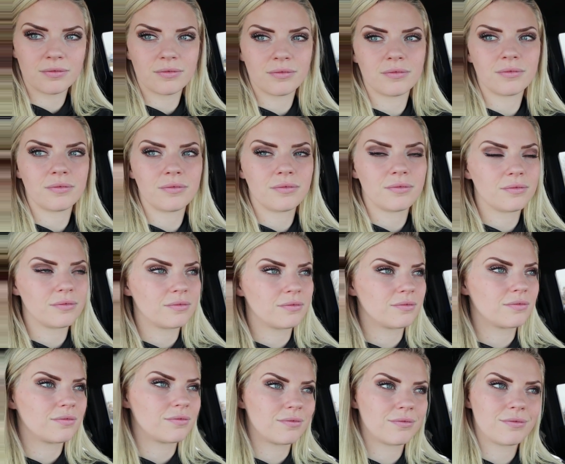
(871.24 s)

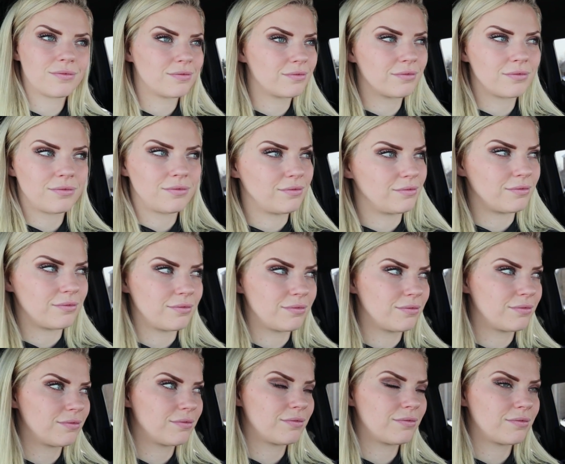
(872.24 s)

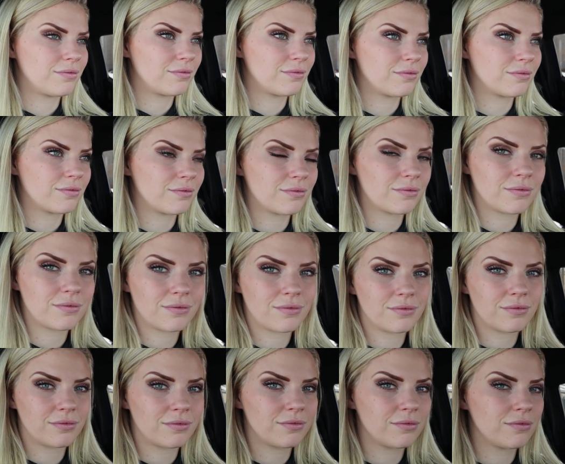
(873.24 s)

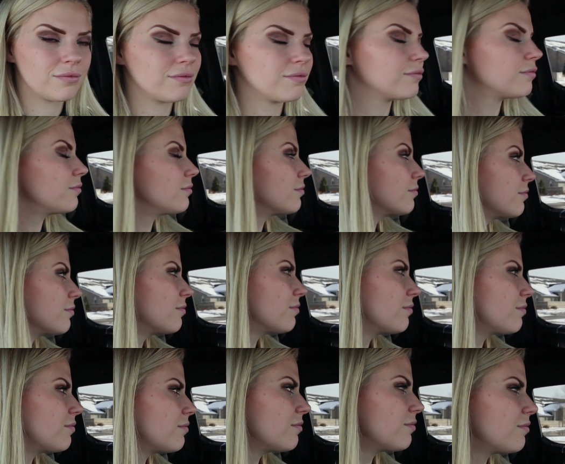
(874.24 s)

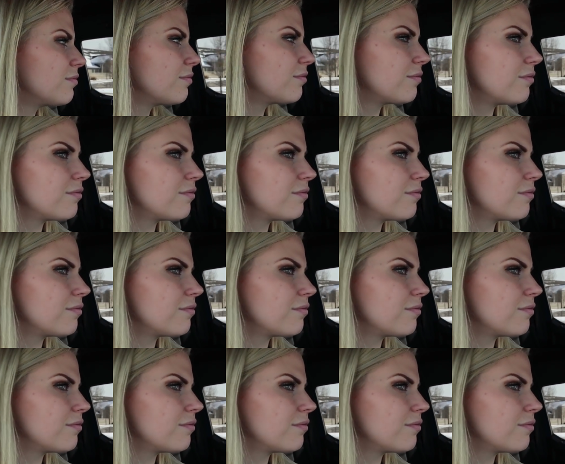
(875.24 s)
No words are spoken by the person on screen.